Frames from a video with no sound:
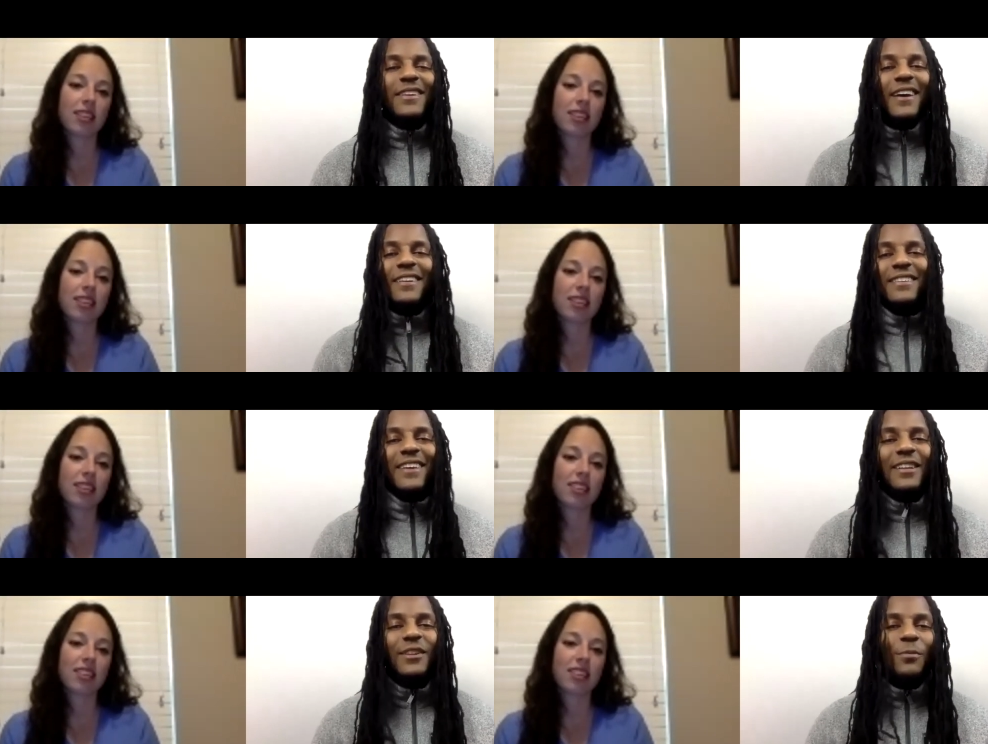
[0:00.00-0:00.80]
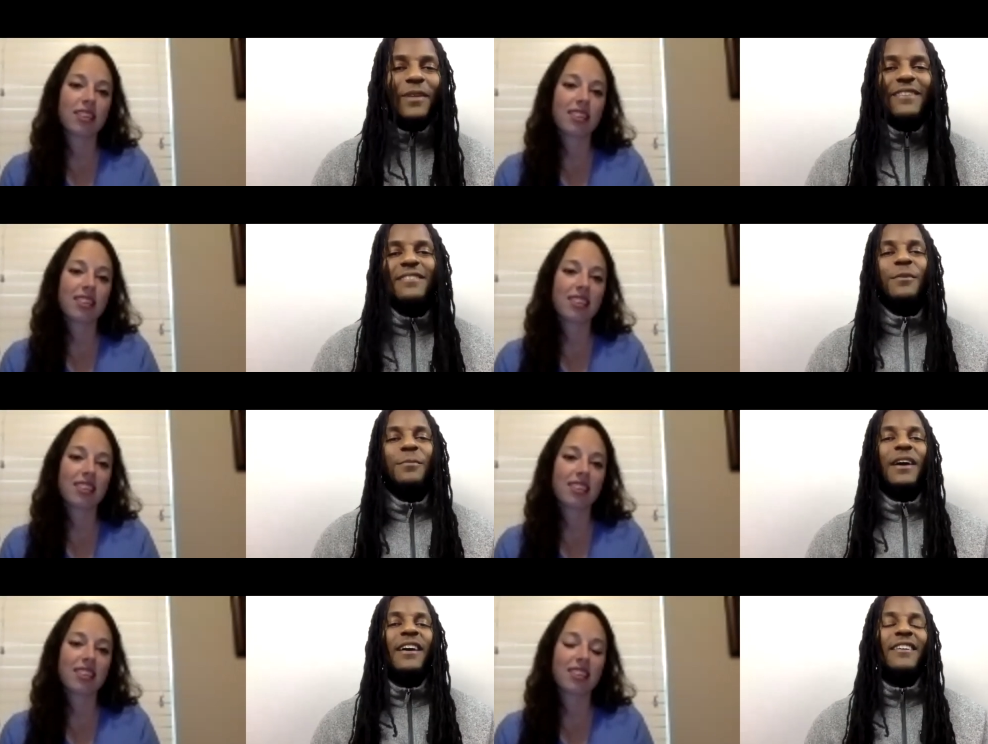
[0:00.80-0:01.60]
Speaker 1: kind of take a little blast to the
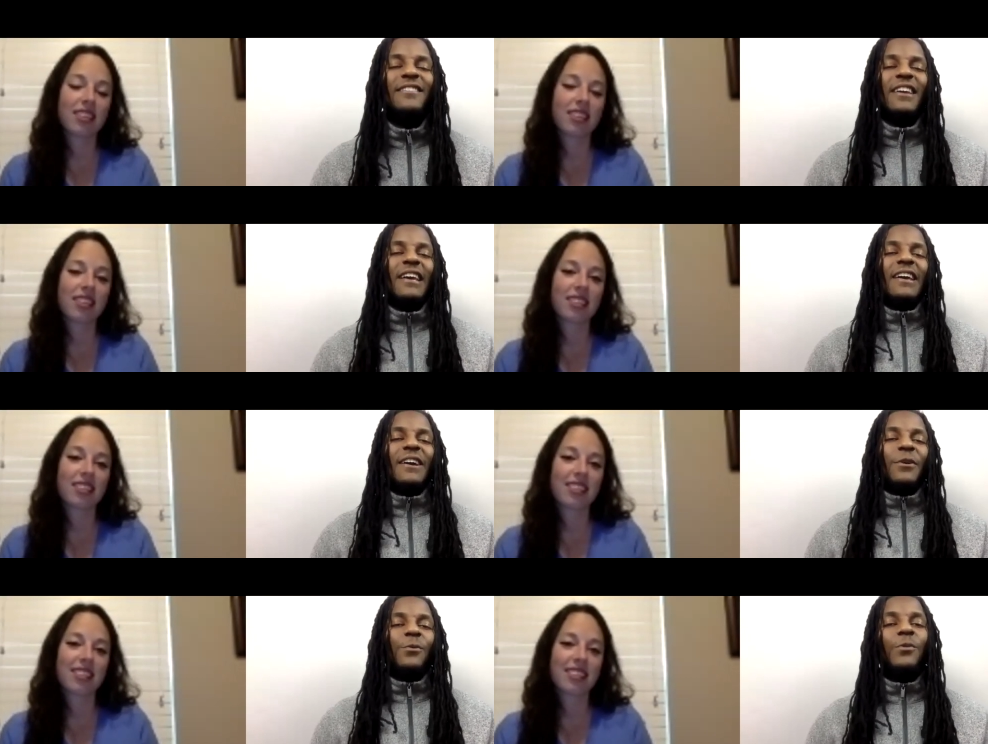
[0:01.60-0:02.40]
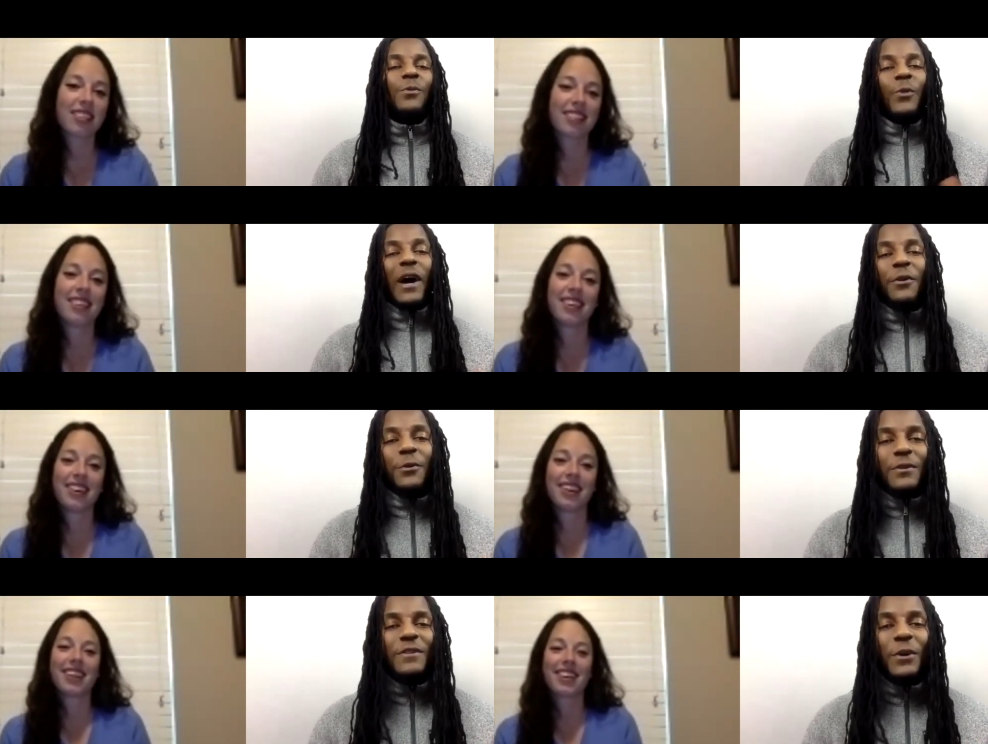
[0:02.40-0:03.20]
past while
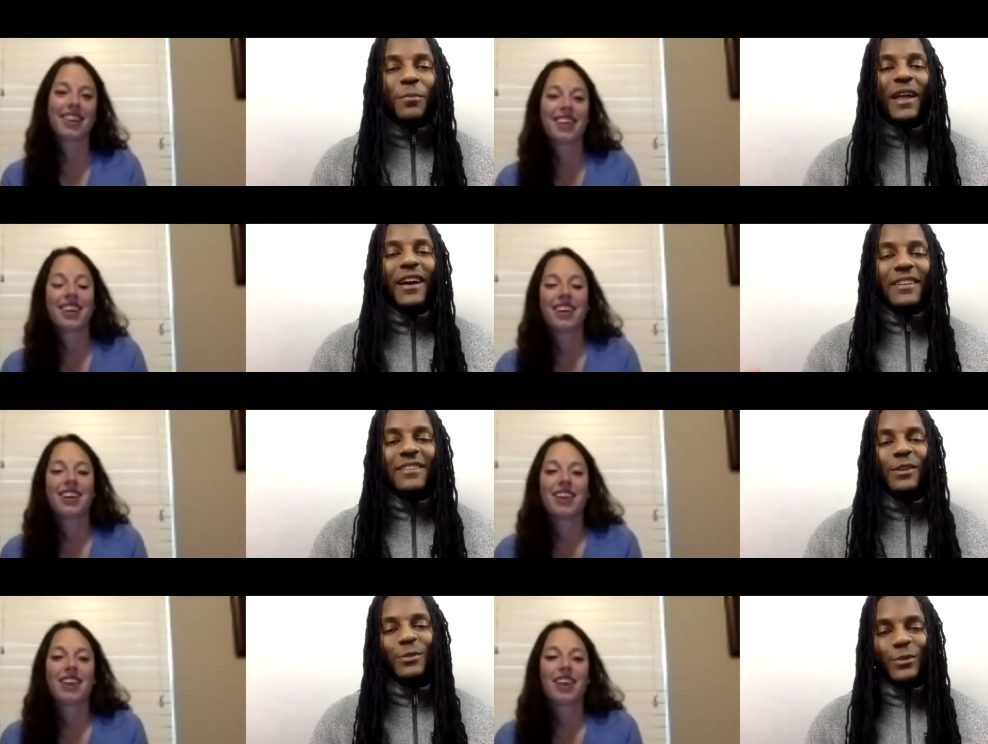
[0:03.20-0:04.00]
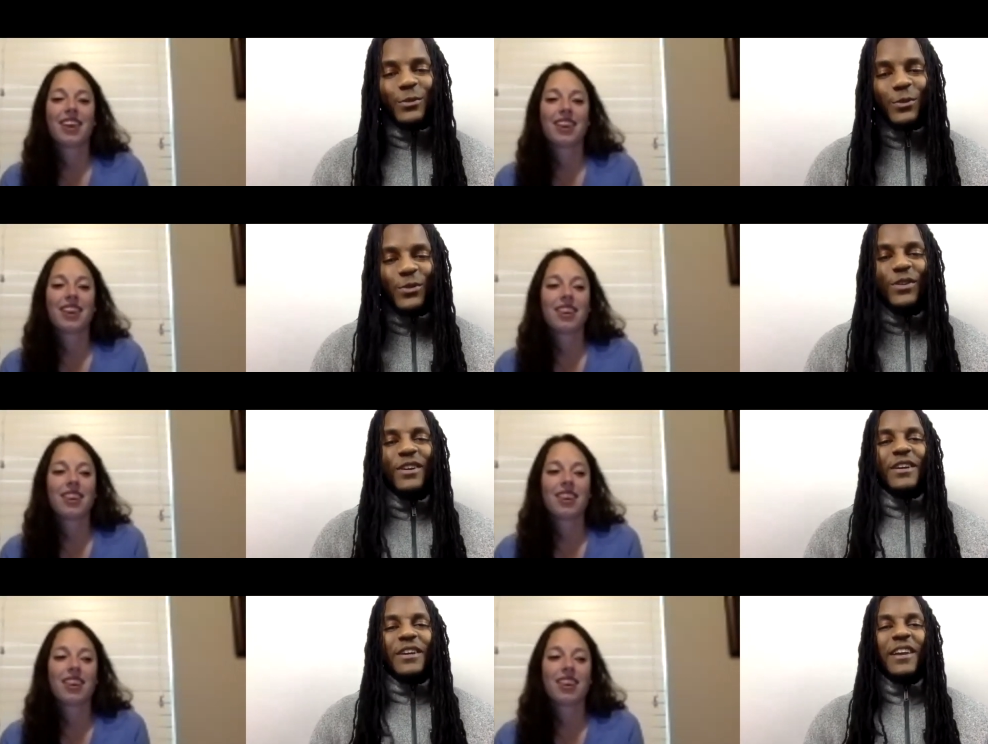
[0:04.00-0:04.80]
you're still applying to dental school
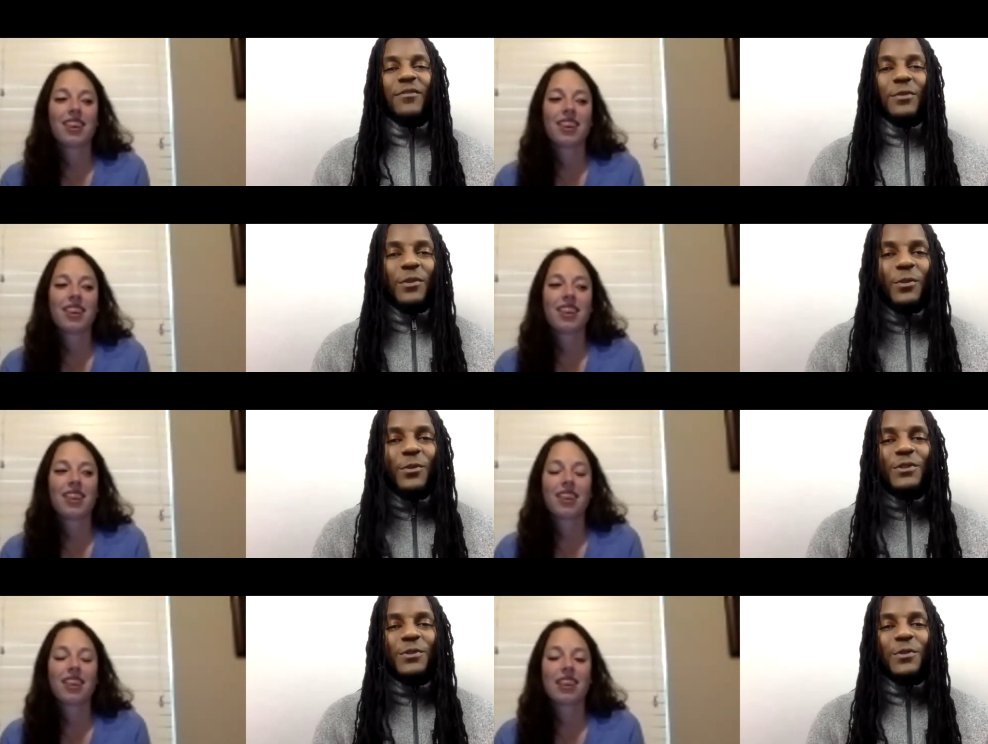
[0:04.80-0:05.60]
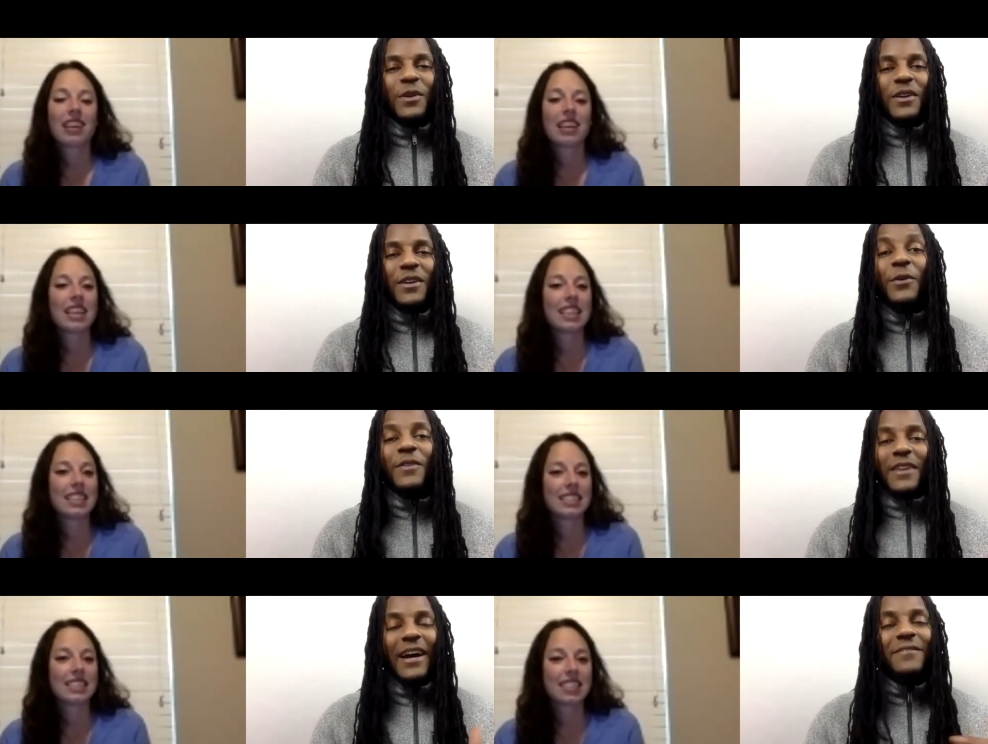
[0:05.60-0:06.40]
if you knew what you
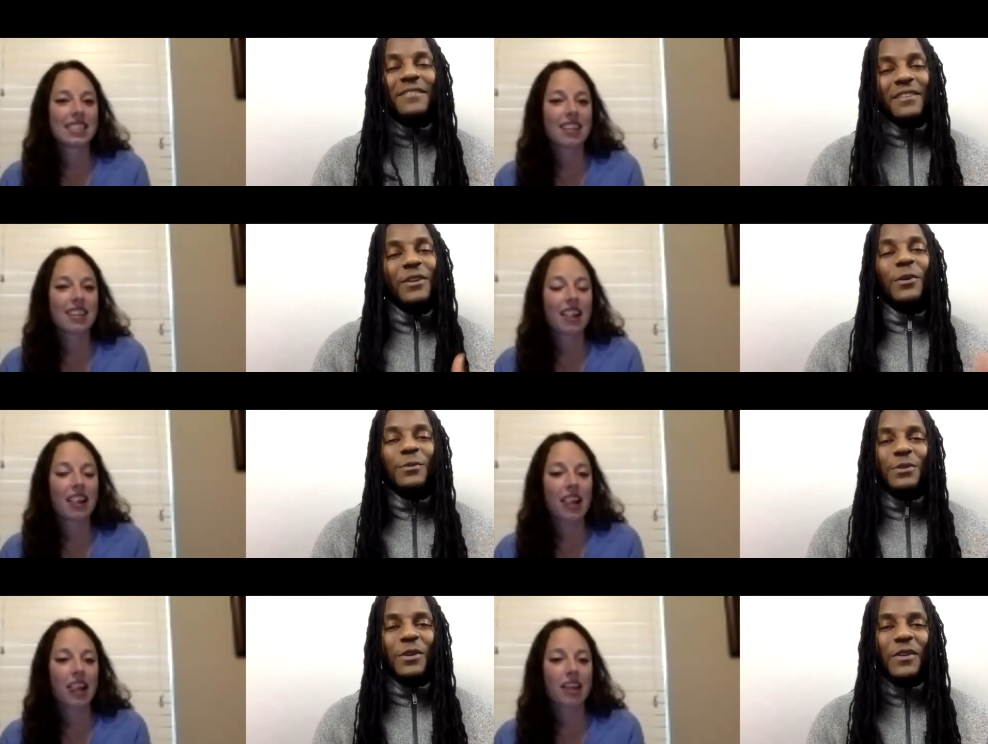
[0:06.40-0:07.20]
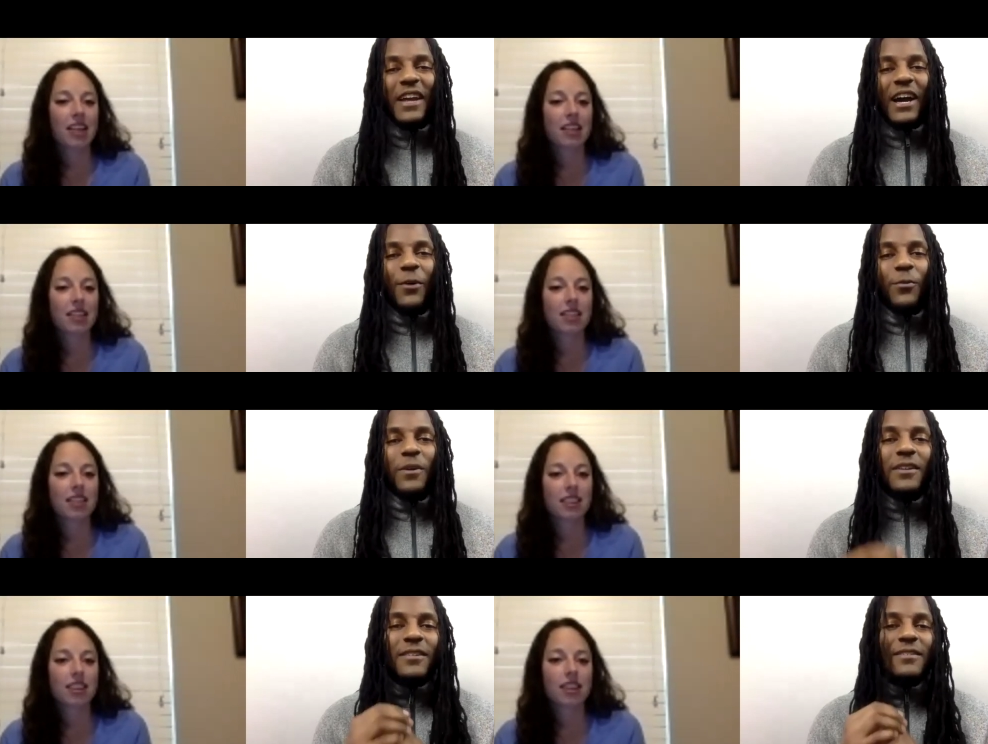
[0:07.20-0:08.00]
know obviously know what you know now
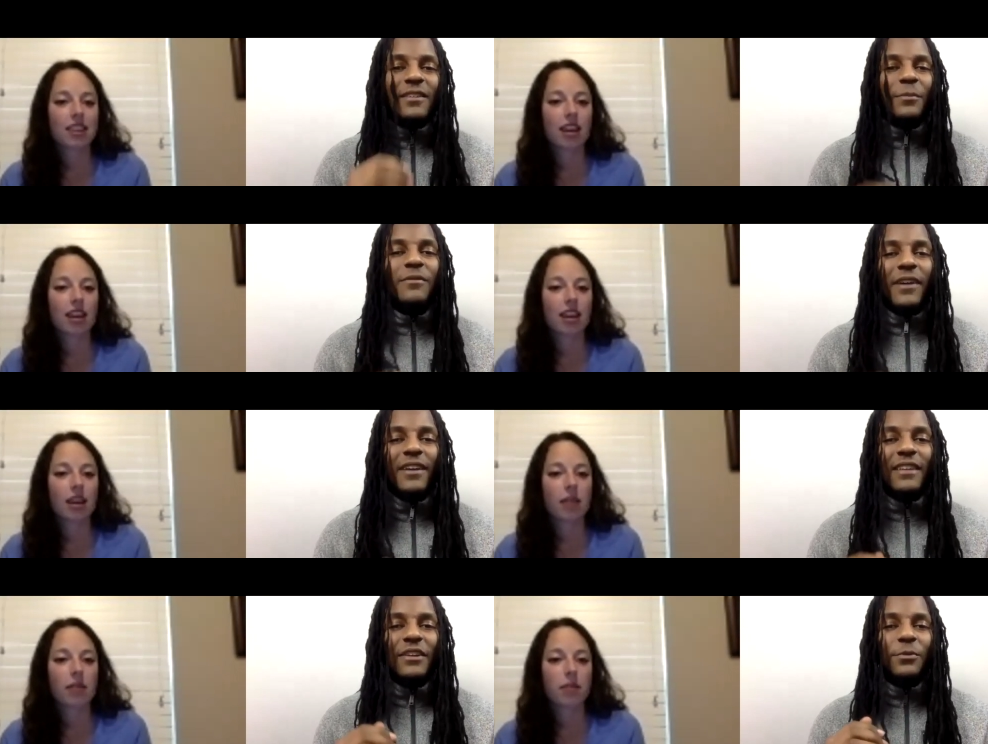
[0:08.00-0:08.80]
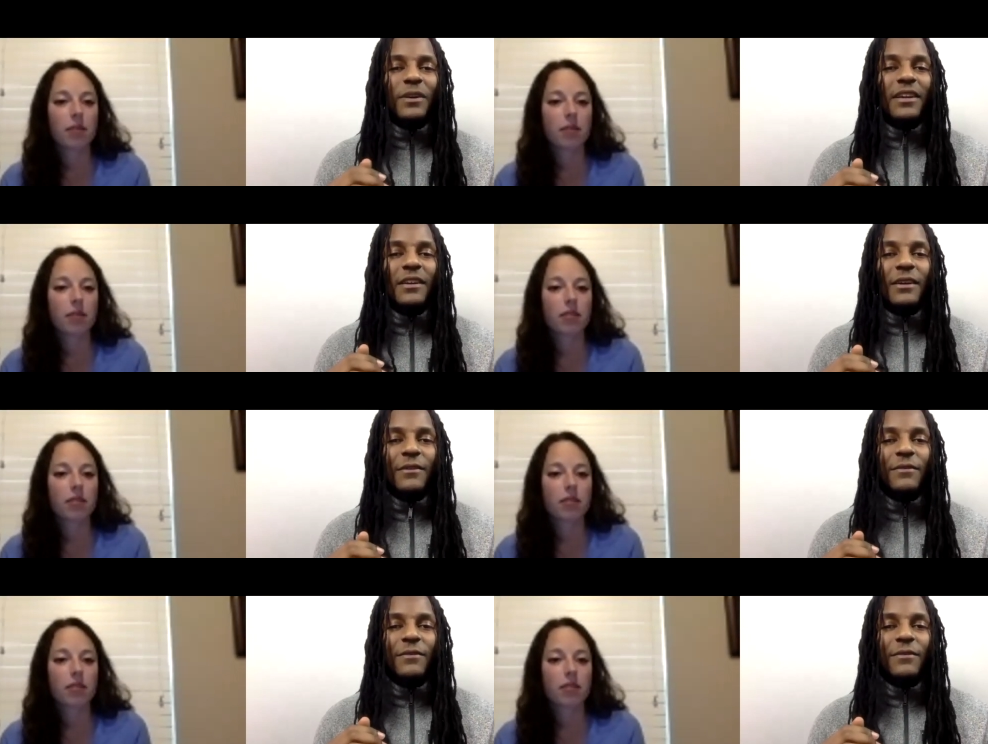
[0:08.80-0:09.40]
what is some advice that you would give